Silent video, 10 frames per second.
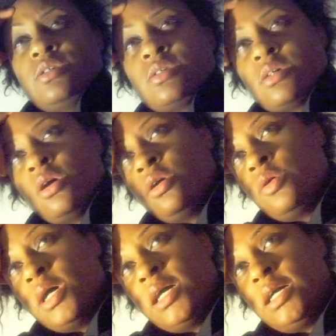
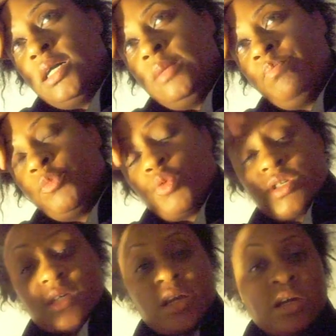So um,
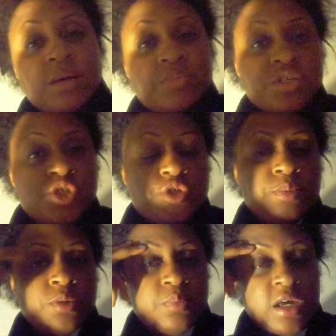we're setting up these
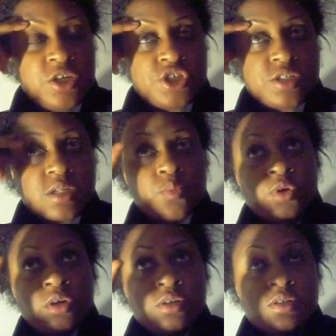tribute pages, and
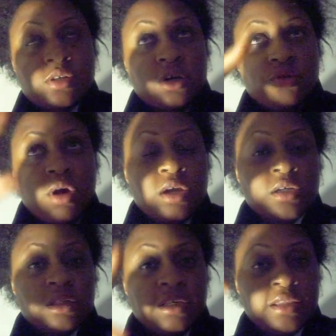we're going to start
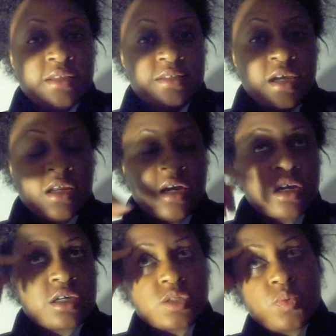chronicling the data,
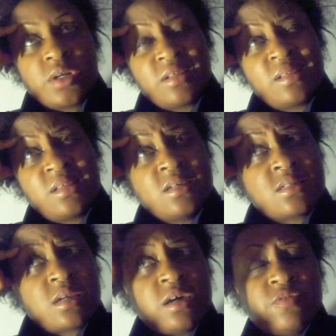because one of the things
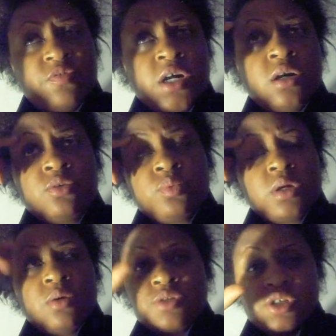that I found
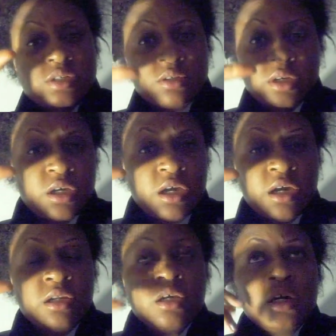when I was just looking
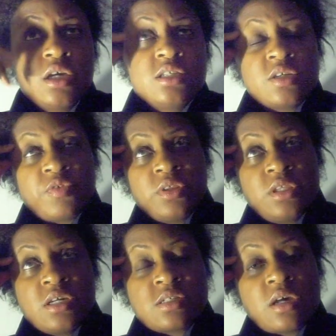at different
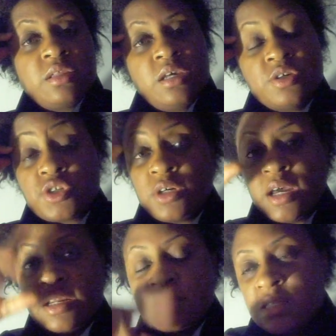things on the
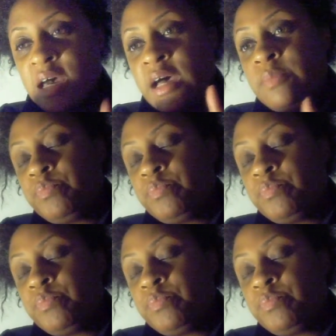internet is that